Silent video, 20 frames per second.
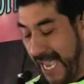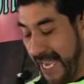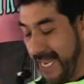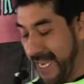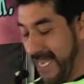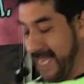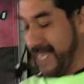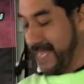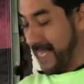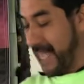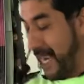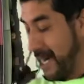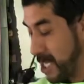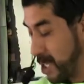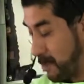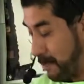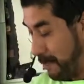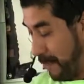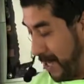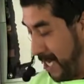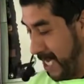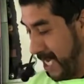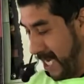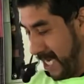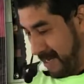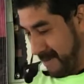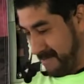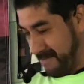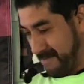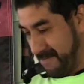and he starts
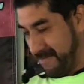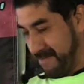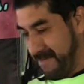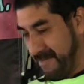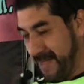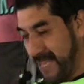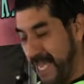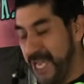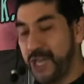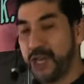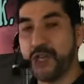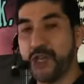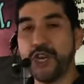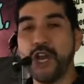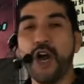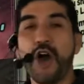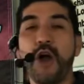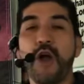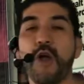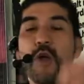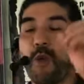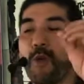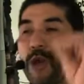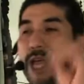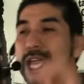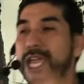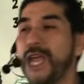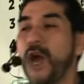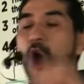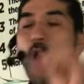speaking. You know,
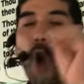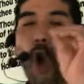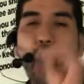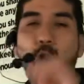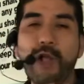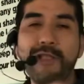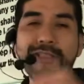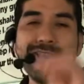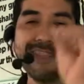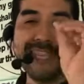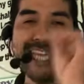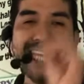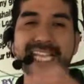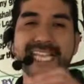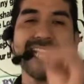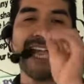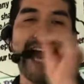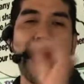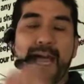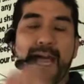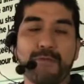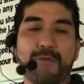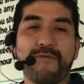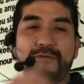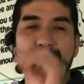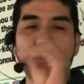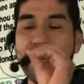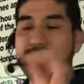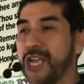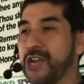we all need God.
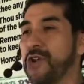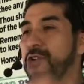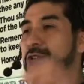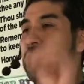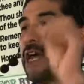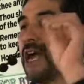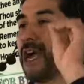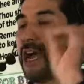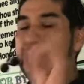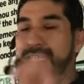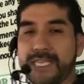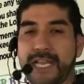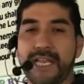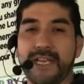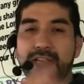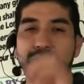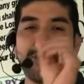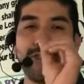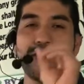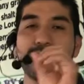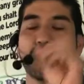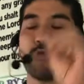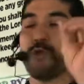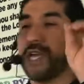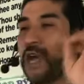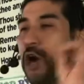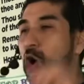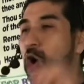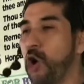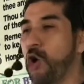Before I go there, I'm going to tell you this.
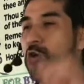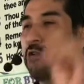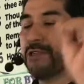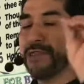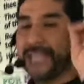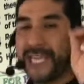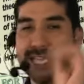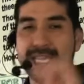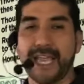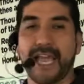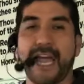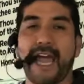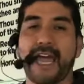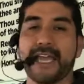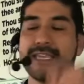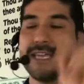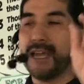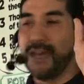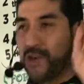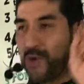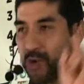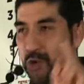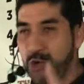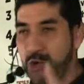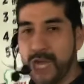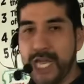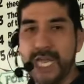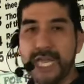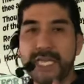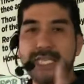We all need God.
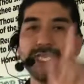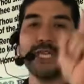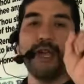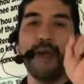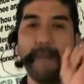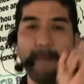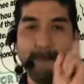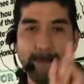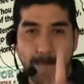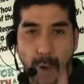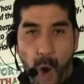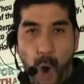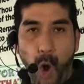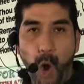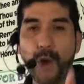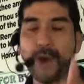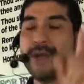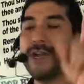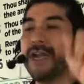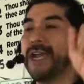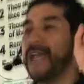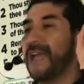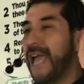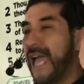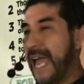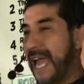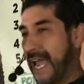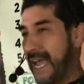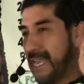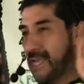Rich, poor,
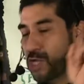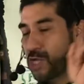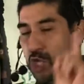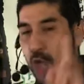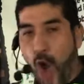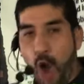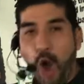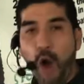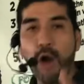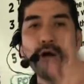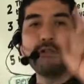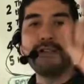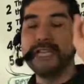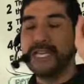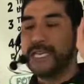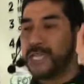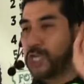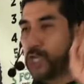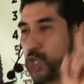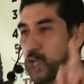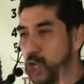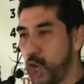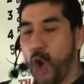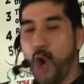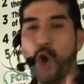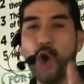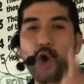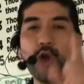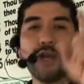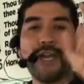uh, tall,
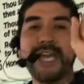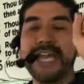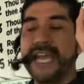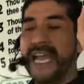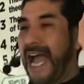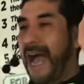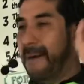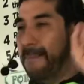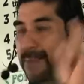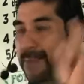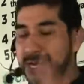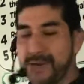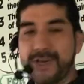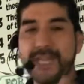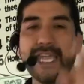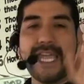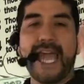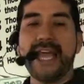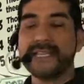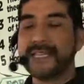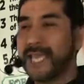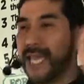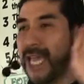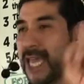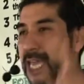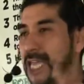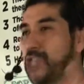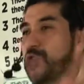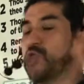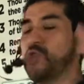short, Americans,
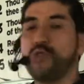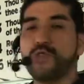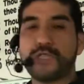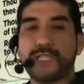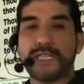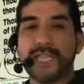Hindus,